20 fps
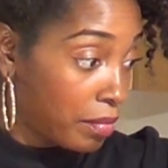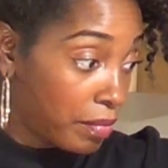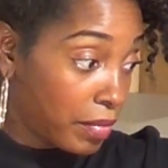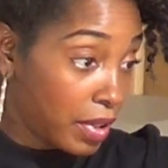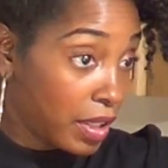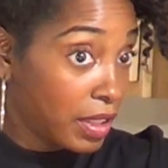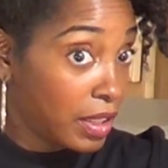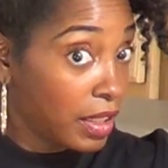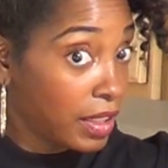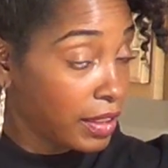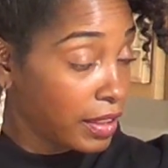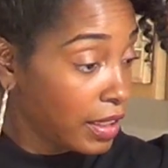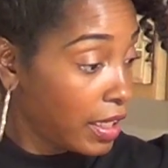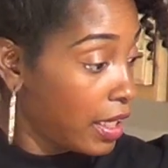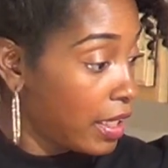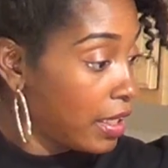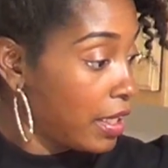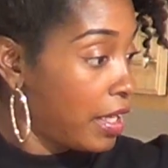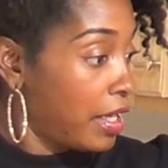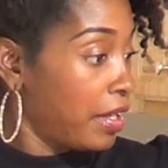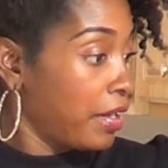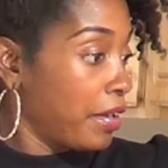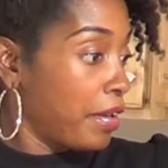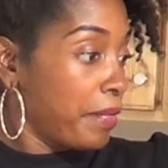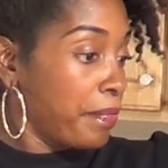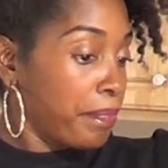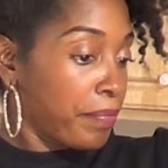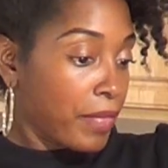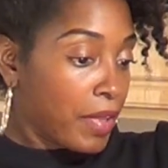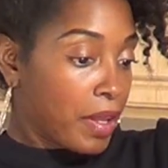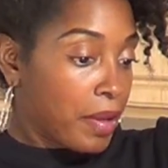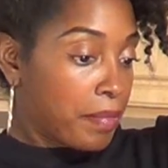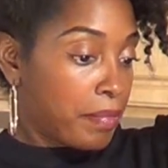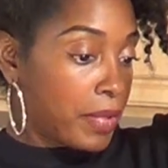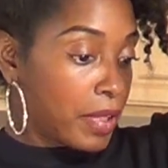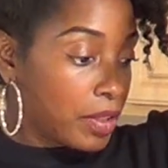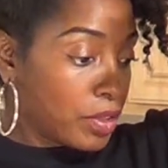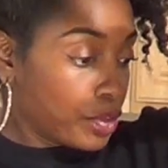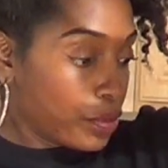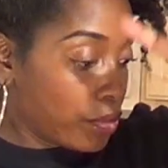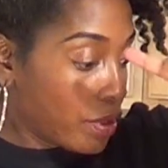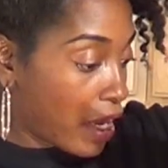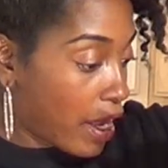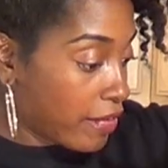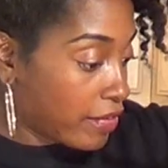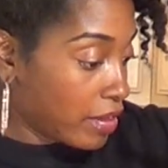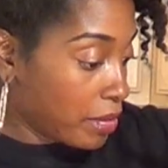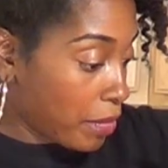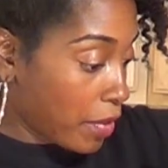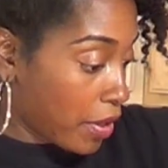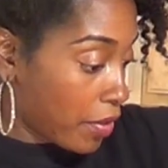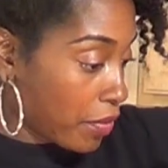but it doesn't end here because you have some